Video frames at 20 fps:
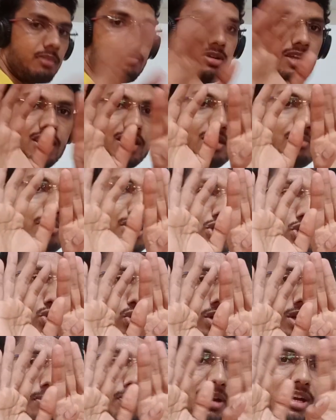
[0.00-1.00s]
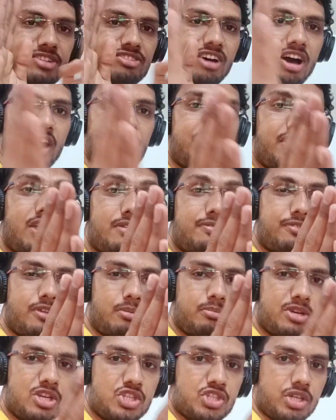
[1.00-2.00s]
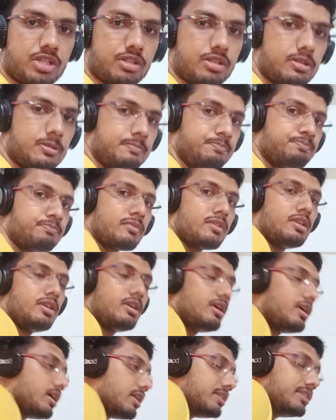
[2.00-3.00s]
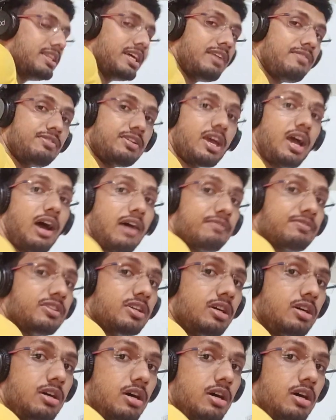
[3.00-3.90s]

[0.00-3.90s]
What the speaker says: taking my shoulder blades away from each other. Then we have the